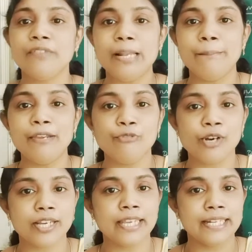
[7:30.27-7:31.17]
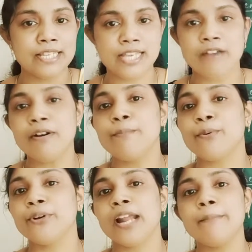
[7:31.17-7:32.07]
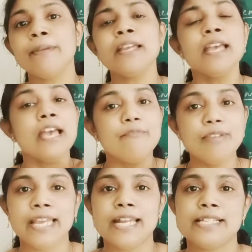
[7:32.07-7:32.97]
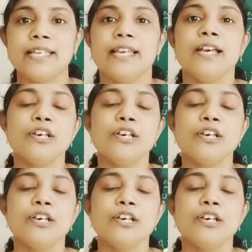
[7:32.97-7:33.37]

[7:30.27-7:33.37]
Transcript: will be working in the Java programming, we can see.